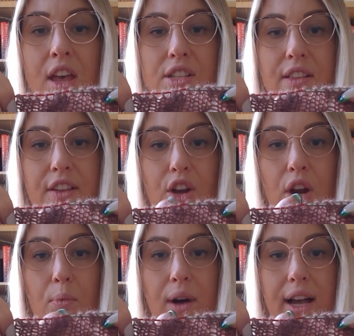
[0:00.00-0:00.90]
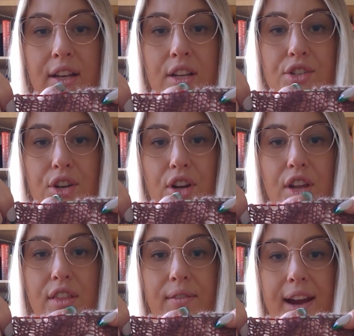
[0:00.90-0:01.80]
So then you go 1,
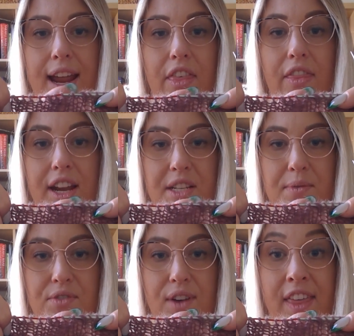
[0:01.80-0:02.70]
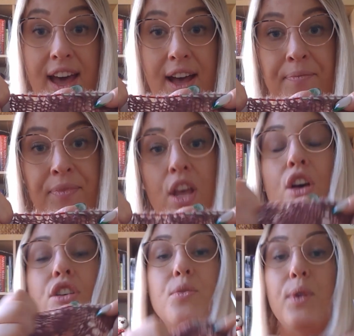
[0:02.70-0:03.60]
2, 3, and then the next one's right there.
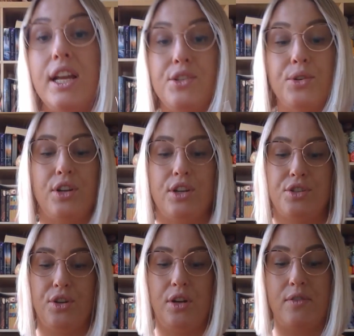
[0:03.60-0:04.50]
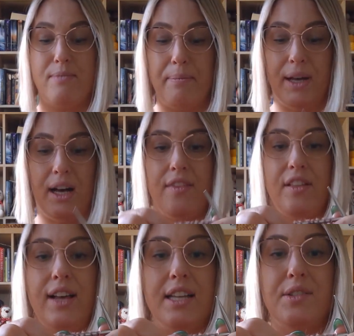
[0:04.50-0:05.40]
So what I do to remember, the
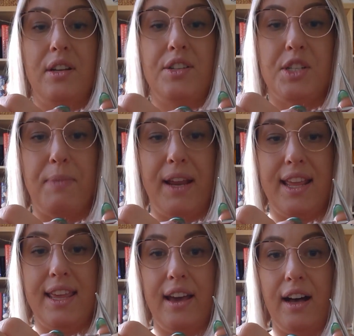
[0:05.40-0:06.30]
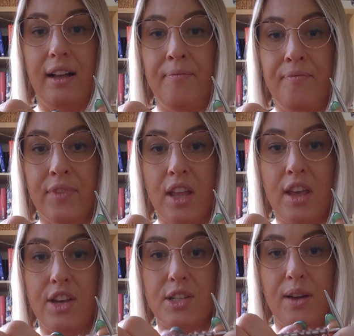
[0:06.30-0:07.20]
last one's just been here.
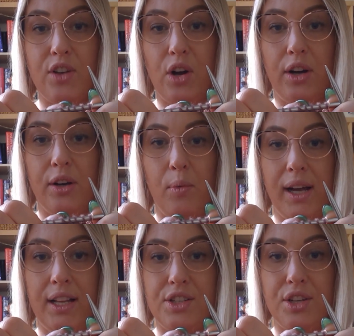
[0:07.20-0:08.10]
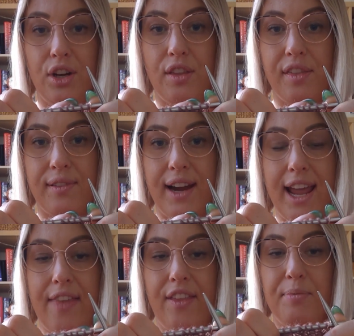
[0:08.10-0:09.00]
So I've gone 1, 2, 3,
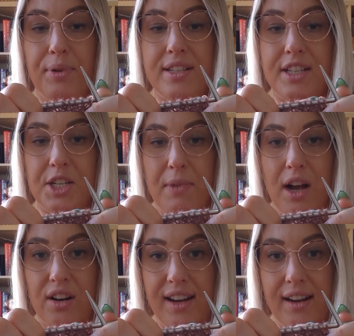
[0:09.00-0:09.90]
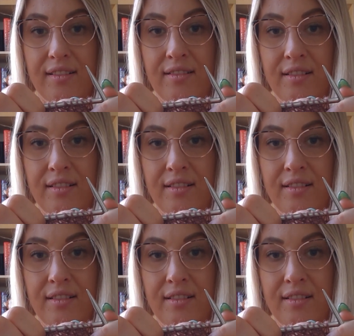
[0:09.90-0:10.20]
and then I put a stitch marker in.